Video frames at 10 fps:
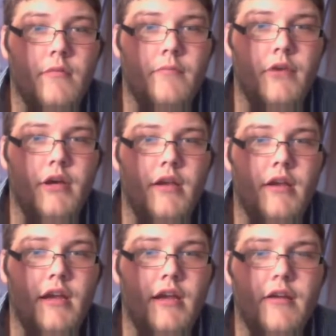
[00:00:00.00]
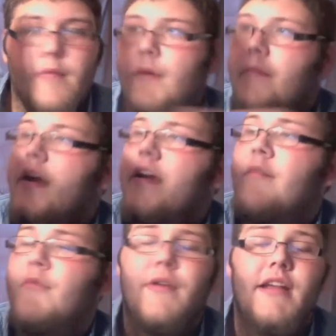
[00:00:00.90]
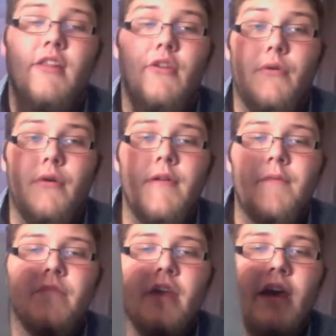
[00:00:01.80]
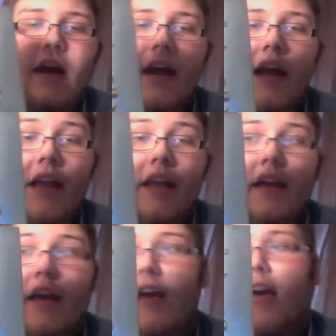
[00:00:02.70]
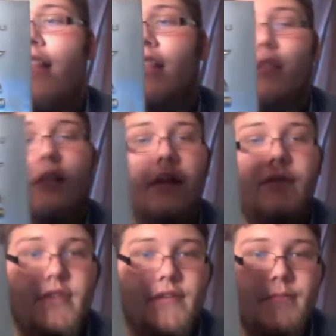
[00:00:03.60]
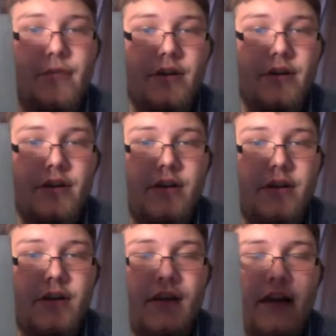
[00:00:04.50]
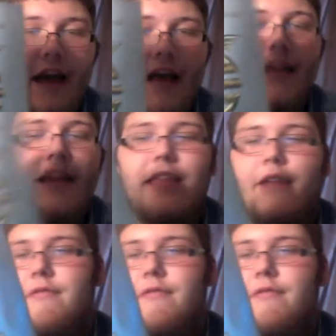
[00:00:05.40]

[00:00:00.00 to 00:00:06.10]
but it could be Mary or Marie Lou. And I love this book. I like that it was